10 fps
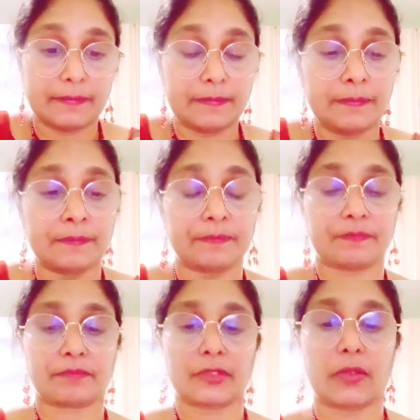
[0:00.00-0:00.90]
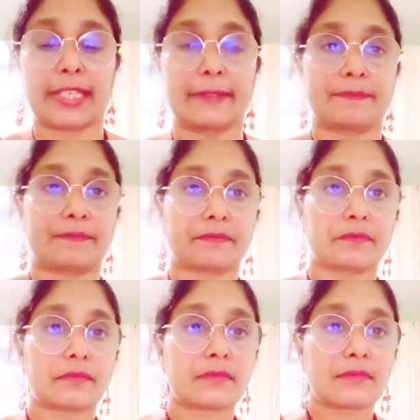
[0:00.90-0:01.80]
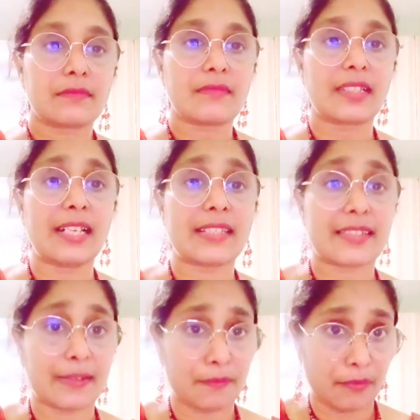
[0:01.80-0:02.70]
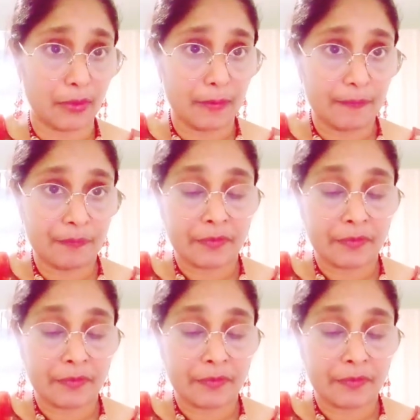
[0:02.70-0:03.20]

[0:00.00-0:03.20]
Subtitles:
Okay, that's step four.